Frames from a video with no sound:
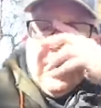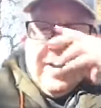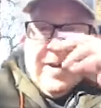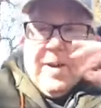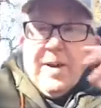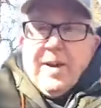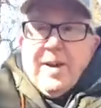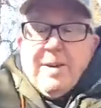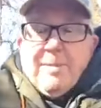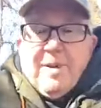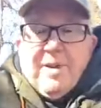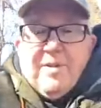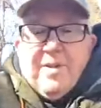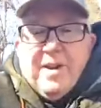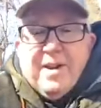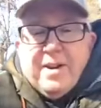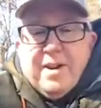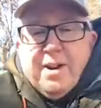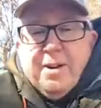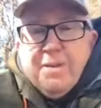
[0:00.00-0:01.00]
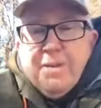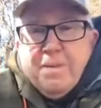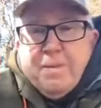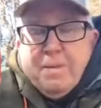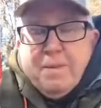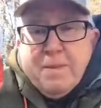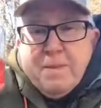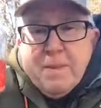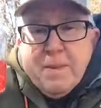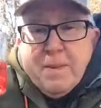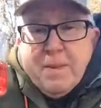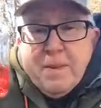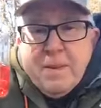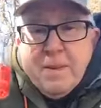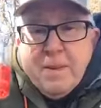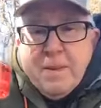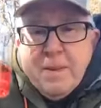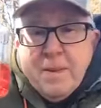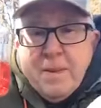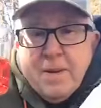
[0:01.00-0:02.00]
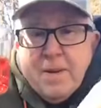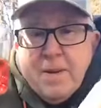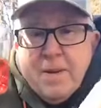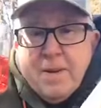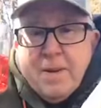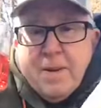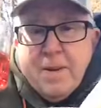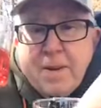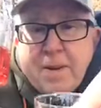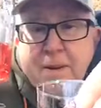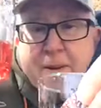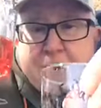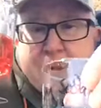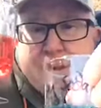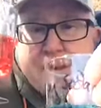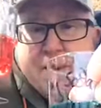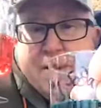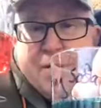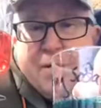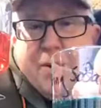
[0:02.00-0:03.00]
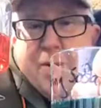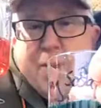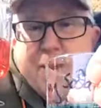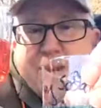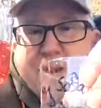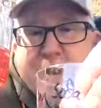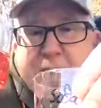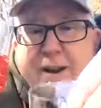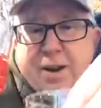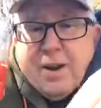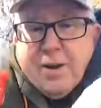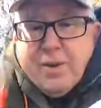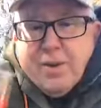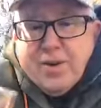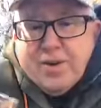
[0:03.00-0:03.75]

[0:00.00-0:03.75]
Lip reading: And I got my vinegar. I wonder what color it will